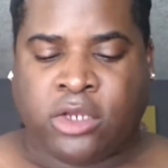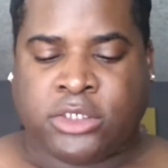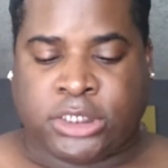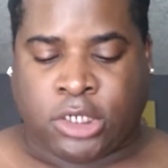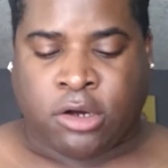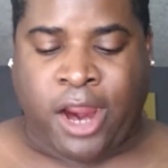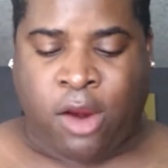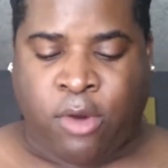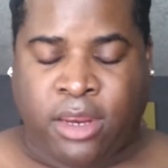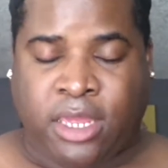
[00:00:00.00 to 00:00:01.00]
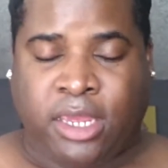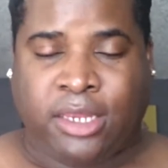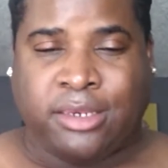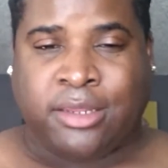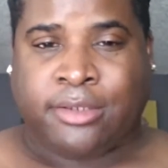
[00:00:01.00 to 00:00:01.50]
so I
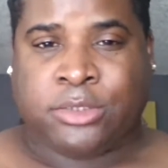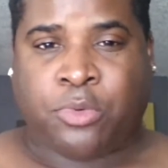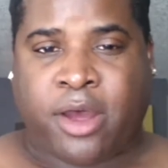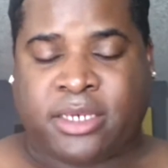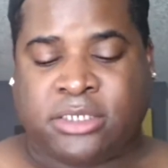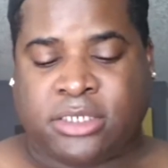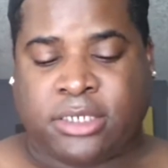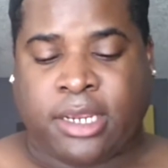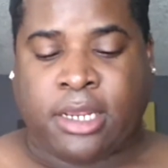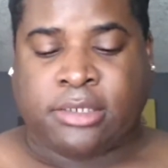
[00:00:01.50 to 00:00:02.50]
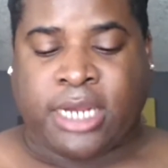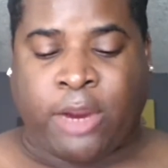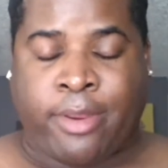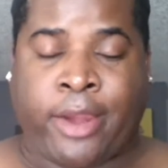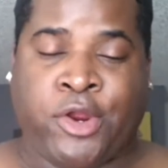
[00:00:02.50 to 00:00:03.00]
already did swatches. I
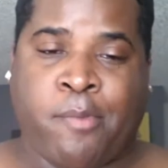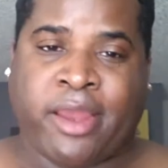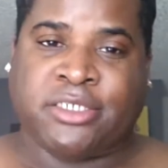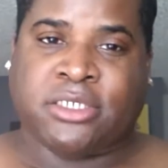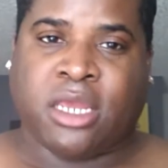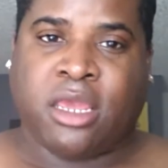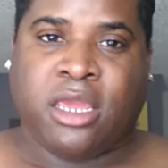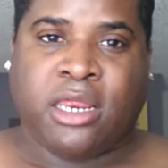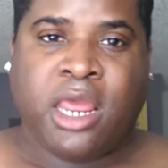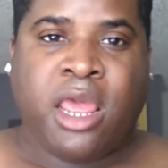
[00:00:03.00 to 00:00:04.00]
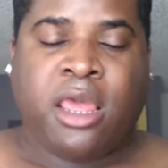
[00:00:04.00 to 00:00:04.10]
already know my shade.